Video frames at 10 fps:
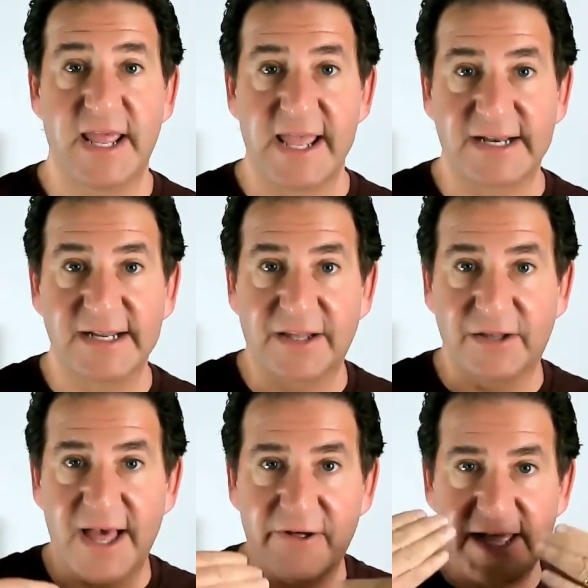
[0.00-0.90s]
And
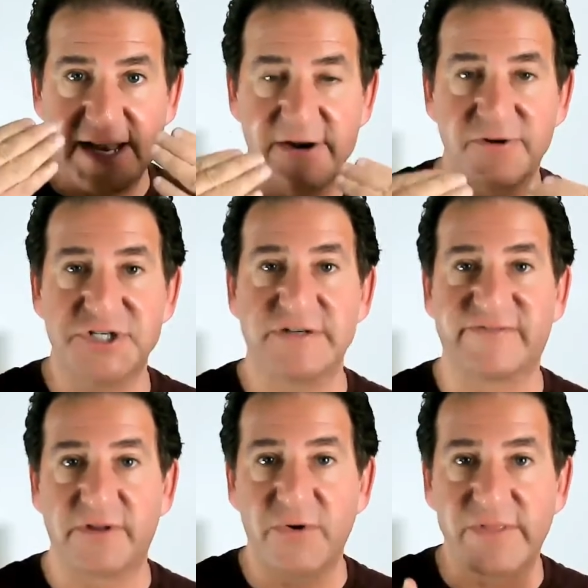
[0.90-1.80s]
allow that energy to
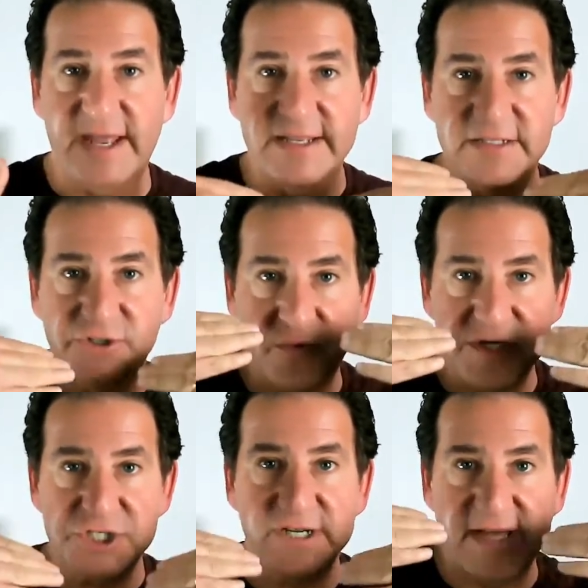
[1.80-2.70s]
flow and that
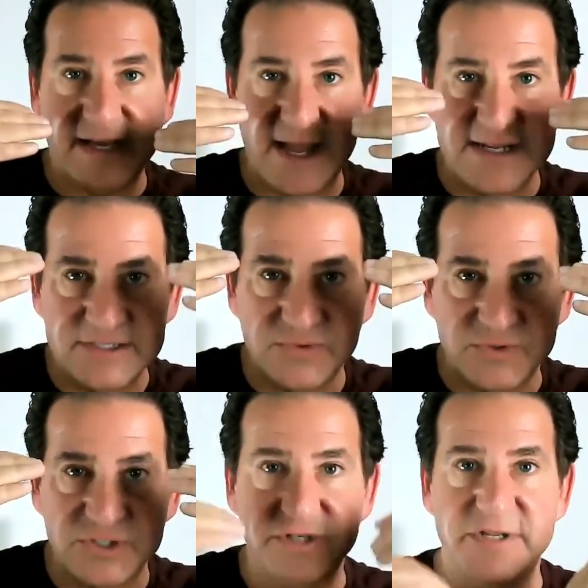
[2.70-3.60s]
intuition and that guidance will
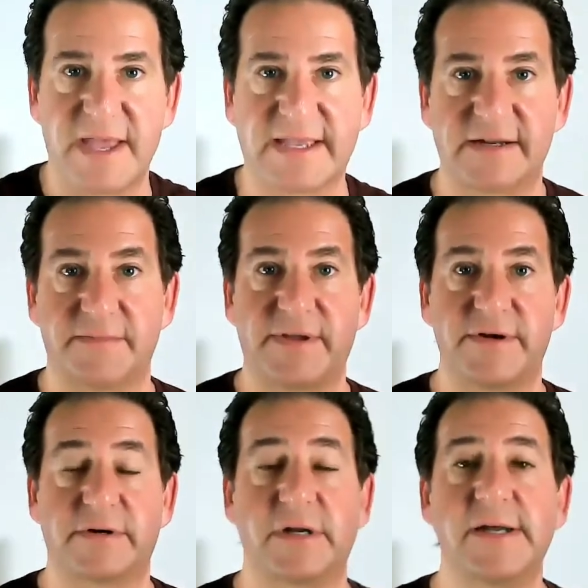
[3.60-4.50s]
start to make it up
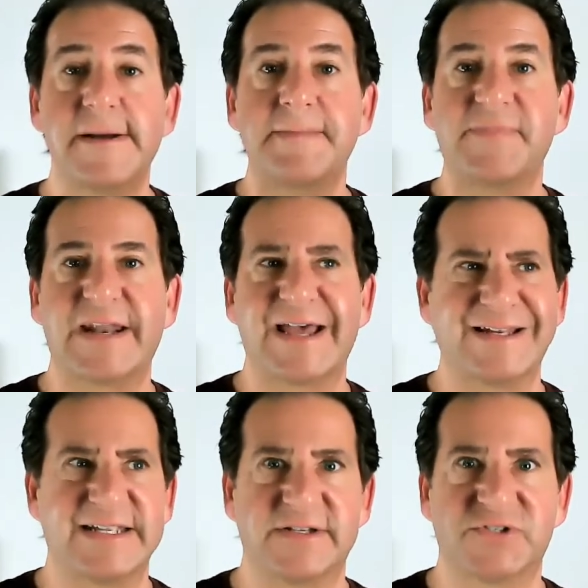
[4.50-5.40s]
here. And
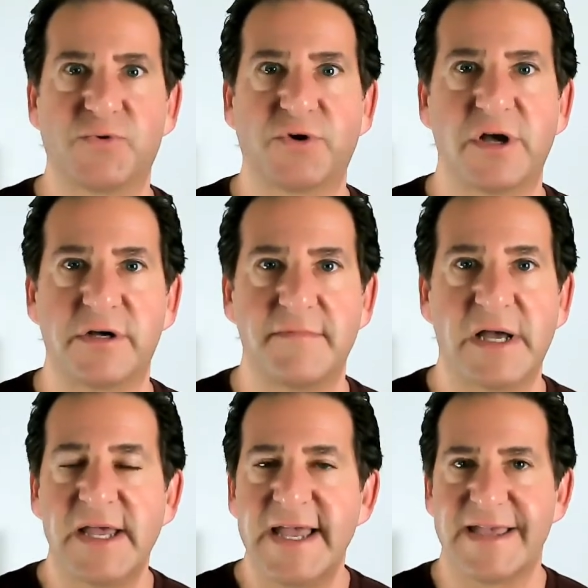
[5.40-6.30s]
ideas will come,
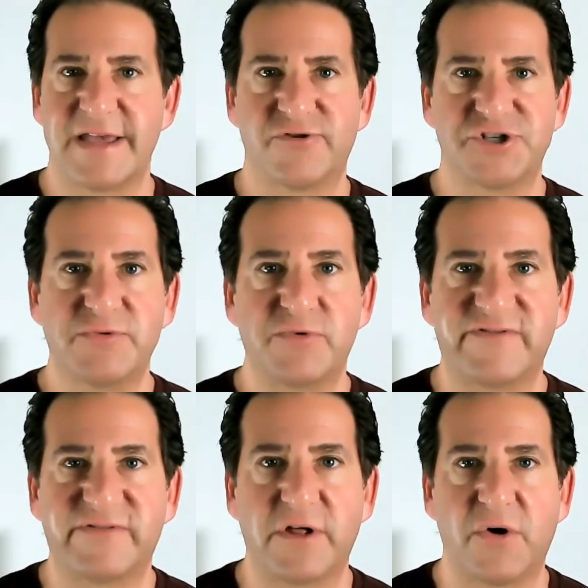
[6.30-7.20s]
energy will
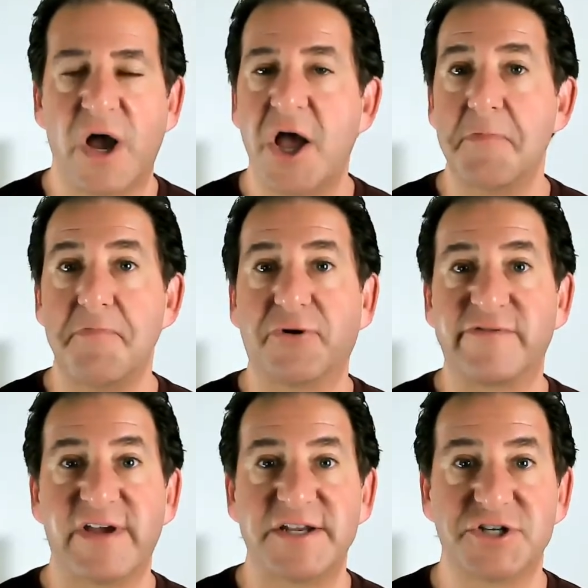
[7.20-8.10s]
flow,
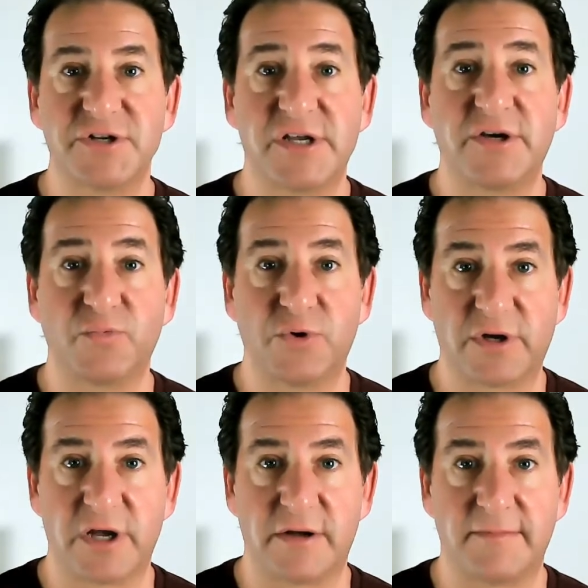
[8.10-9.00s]
motivation will
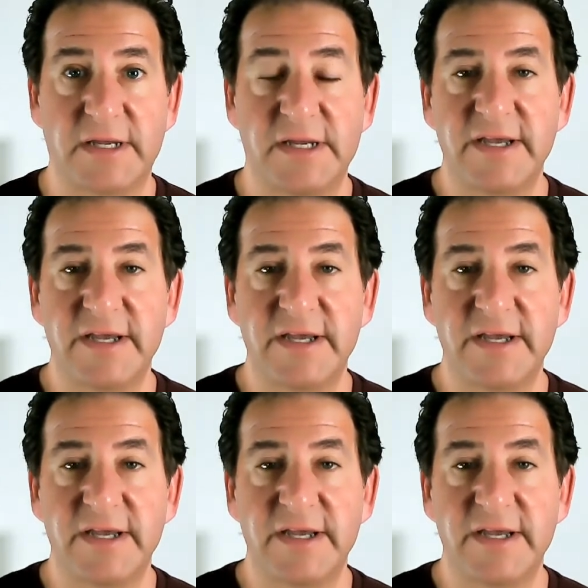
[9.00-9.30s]
come.